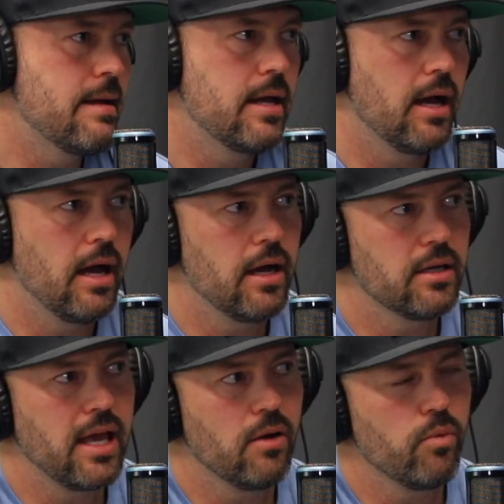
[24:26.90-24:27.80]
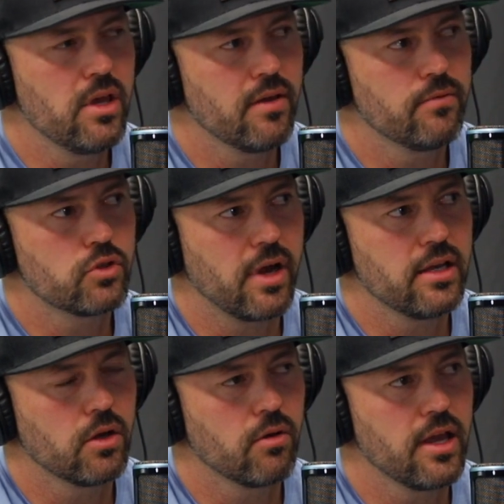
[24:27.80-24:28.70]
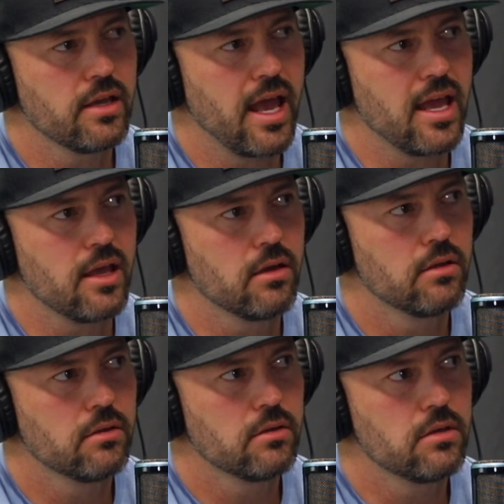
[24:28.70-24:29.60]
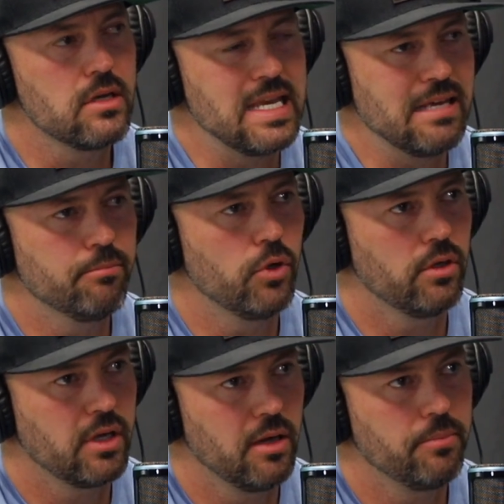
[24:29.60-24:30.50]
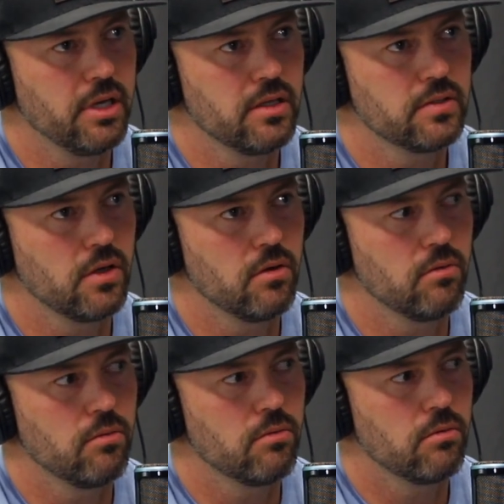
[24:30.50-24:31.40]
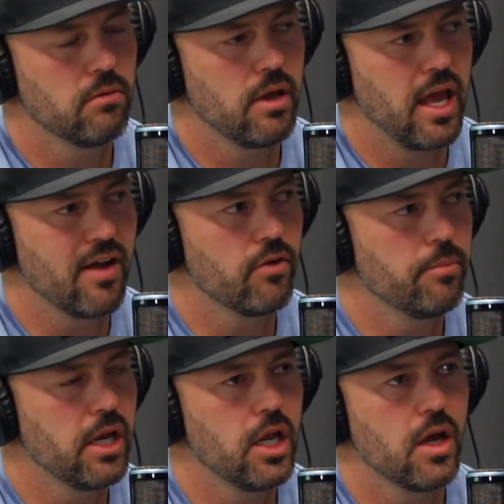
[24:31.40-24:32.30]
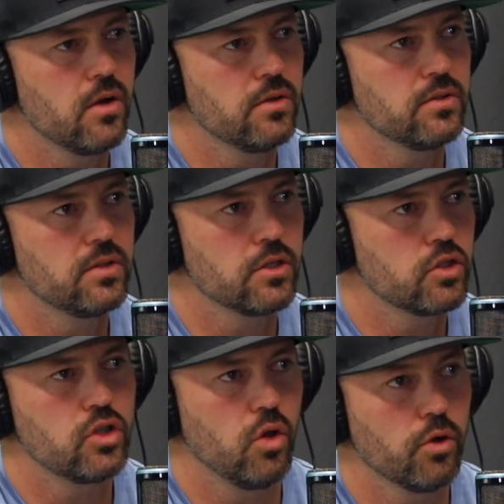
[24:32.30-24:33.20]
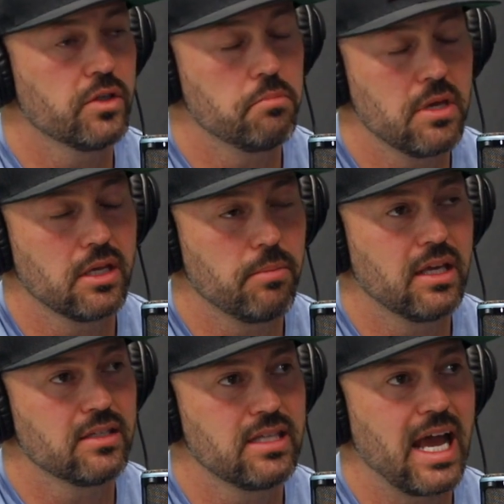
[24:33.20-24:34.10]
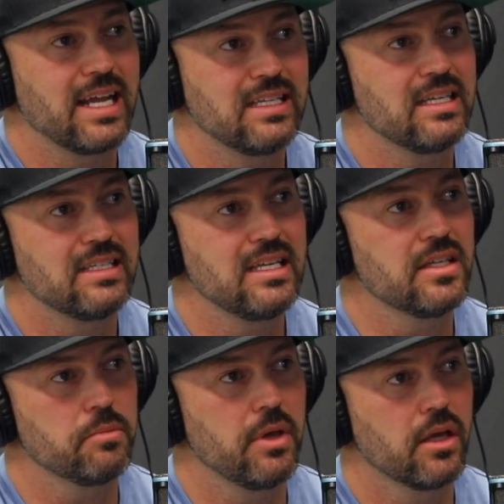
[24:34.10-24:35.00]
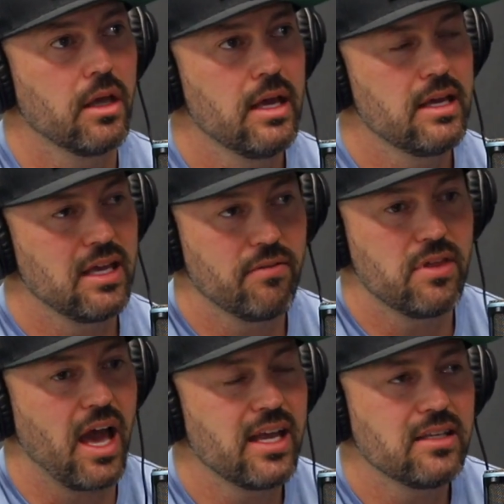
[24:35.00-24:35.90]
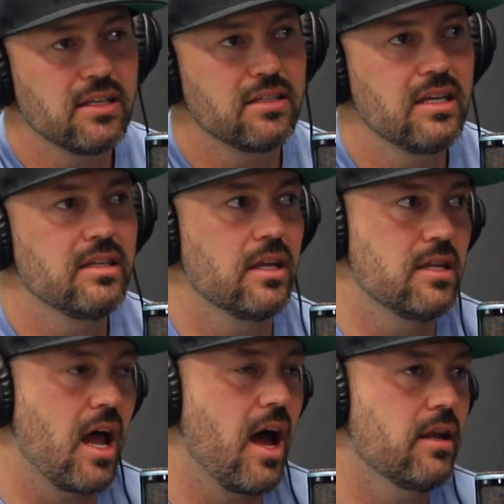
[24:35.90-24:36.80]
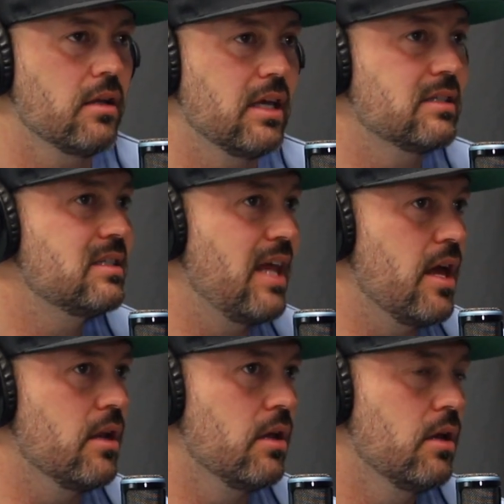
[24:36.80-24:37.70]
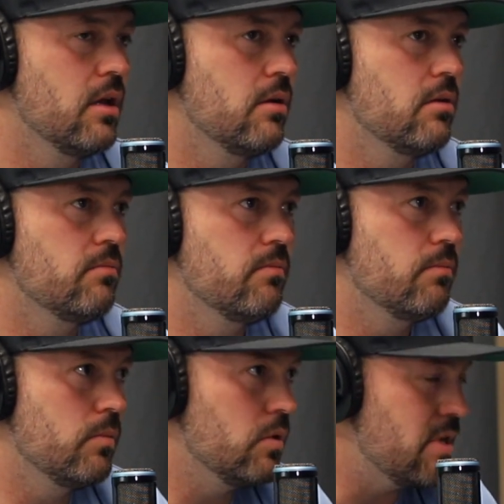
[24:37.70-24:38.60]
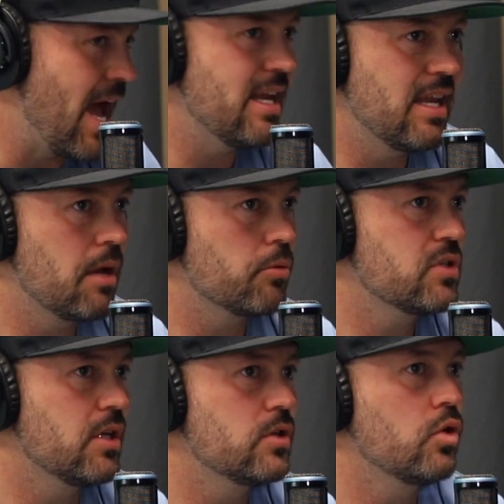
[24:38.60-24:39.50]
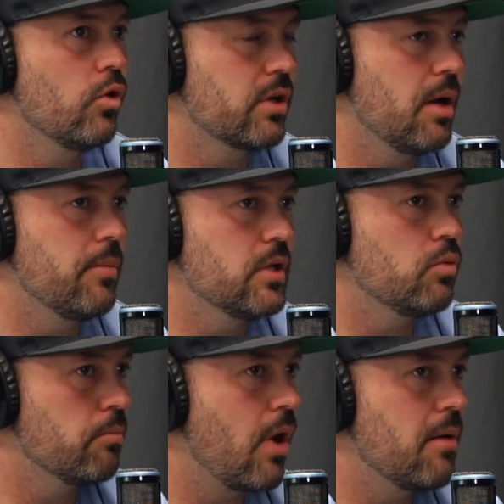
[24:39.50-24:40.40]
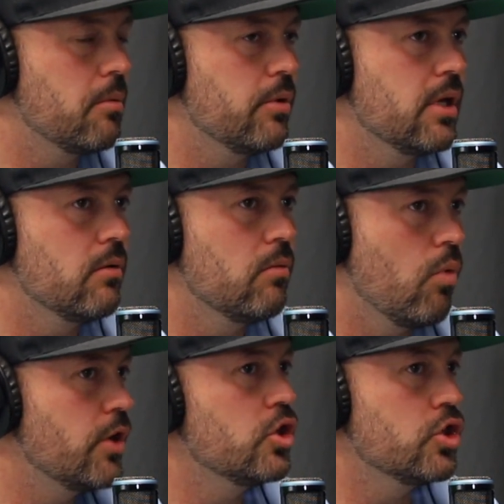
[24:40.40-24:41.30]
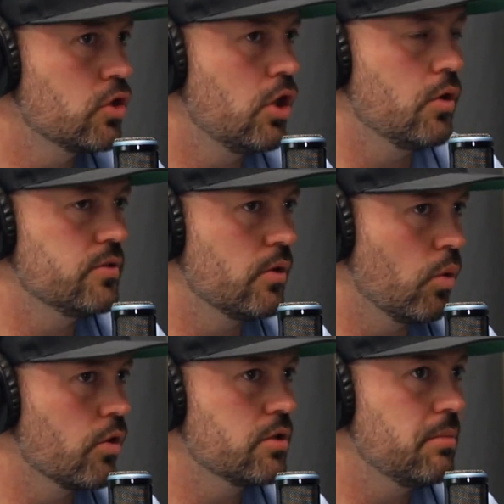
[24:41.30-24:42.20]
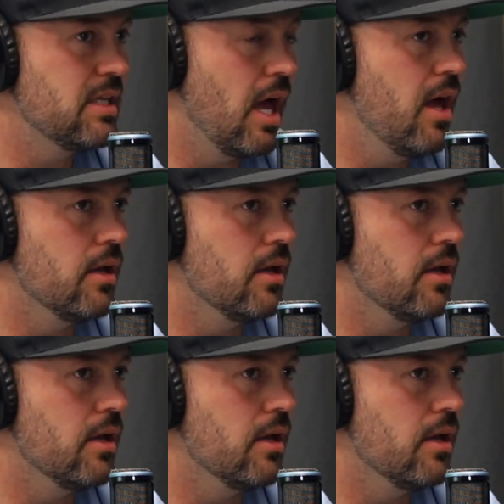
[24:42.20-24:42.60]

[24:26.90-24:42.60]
And we have tried to create a nimble company. So everybody knows that solar is big because the ITC is big. If the ITC did not extend, 99% of solar companies would probably want to just close their doors and be done.